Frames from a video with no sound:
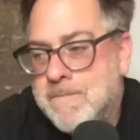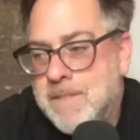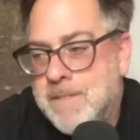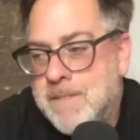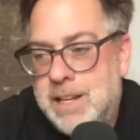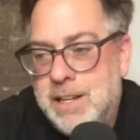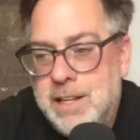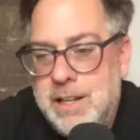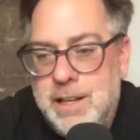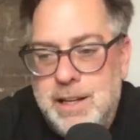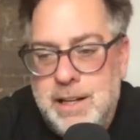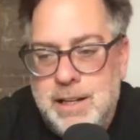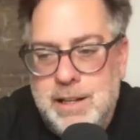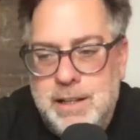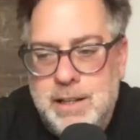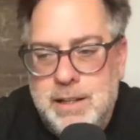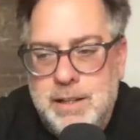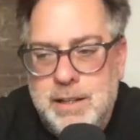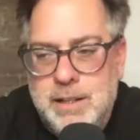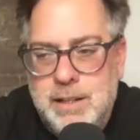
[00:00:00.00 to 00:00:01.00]

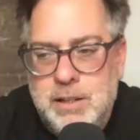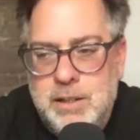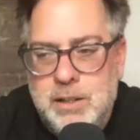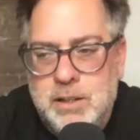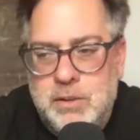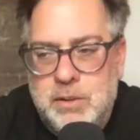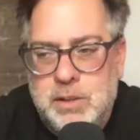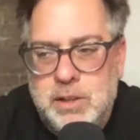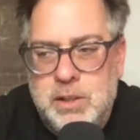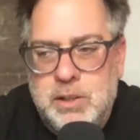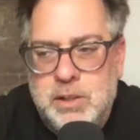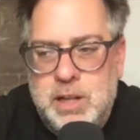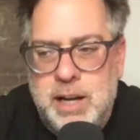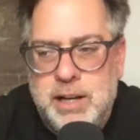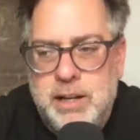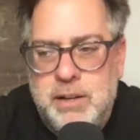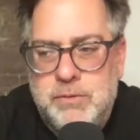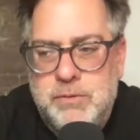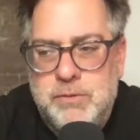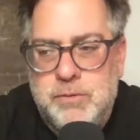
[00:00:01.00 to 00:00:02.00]
You kind of
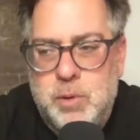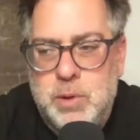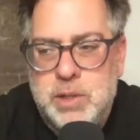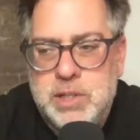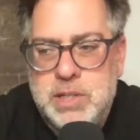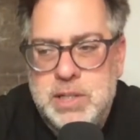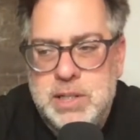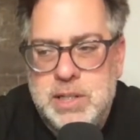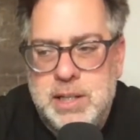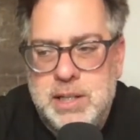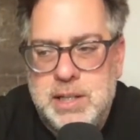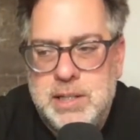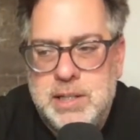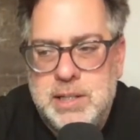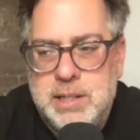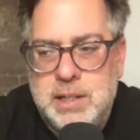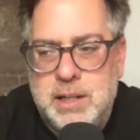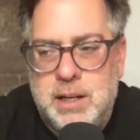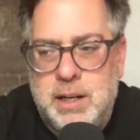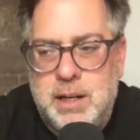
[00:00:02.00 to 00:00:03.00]
force this
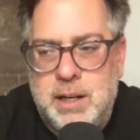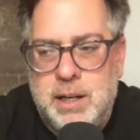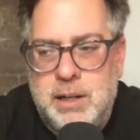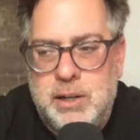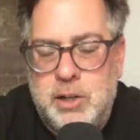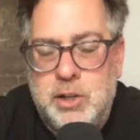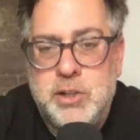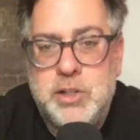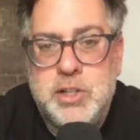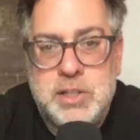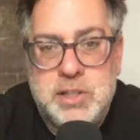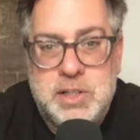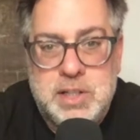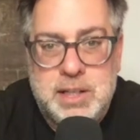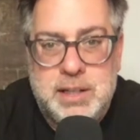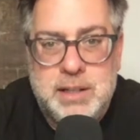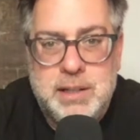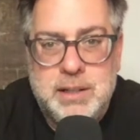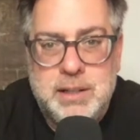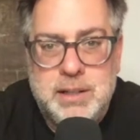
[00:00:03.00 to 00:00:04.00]
urgency
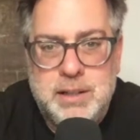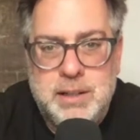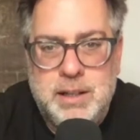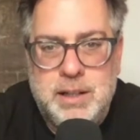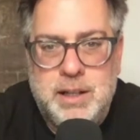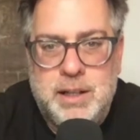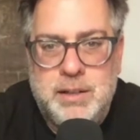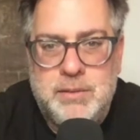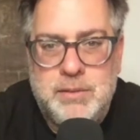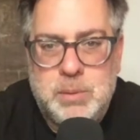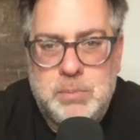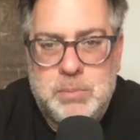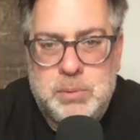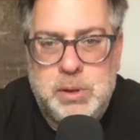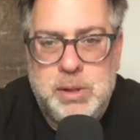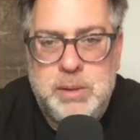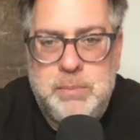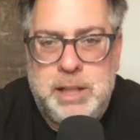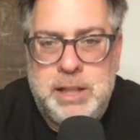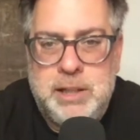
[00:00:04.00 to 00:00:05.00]
of
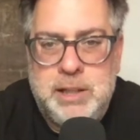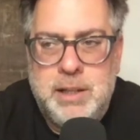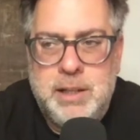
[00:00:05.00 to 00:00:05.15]
deployment.